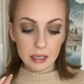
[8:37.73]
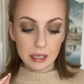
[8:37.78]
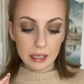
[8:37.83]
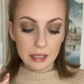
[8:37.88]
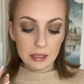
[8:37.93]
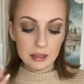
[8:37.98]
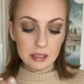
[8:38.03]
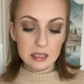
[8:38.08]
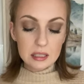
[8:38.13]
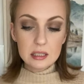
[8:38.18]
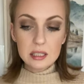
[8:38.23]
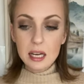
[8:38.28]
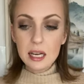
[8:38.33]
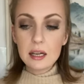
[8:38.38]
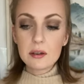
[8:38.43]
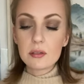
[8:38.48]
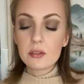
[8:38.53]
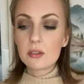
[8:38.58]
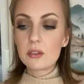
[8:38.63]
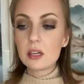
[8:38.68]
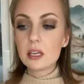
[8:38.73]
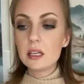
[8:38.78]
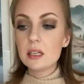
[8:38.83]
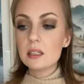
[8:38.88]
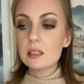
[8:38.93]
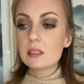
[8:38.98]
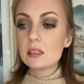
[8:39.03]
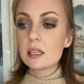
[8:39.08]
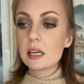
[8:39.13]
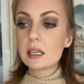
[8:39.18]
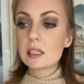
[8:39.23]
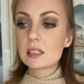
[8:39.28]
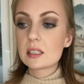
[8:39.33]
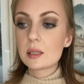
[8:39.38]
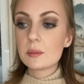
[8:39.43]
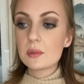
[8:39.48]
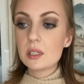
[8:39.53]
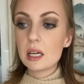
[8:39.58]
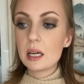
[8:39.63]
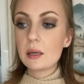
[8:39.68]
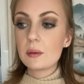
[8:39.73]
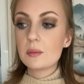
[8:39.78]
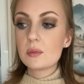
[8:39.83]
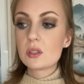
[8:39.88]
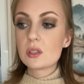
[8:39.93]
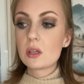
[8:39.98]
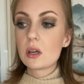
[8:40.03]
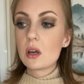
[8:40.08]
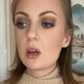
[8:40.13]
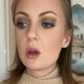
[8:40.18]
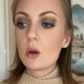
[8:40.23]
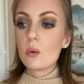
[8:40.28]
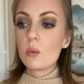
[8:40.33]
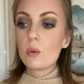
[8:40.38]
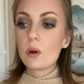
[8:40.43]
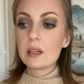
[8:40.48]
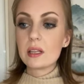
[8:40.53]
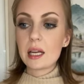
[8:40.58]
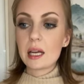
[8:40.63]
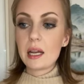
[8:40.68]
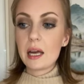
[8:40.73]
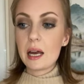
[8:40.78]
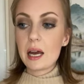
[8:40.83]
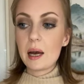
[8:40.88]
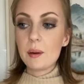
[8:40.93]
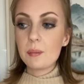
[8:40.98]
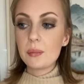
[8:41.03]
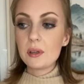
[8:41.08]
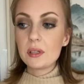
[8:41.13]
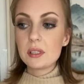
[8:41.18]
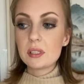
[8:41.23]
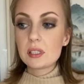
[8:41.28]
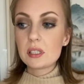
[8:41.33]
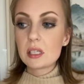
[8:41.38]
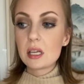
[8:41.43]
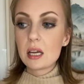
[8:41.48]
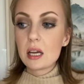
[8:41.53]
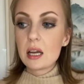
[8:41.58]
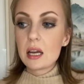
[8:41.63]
in these kind of things, like, sometimes when that happens,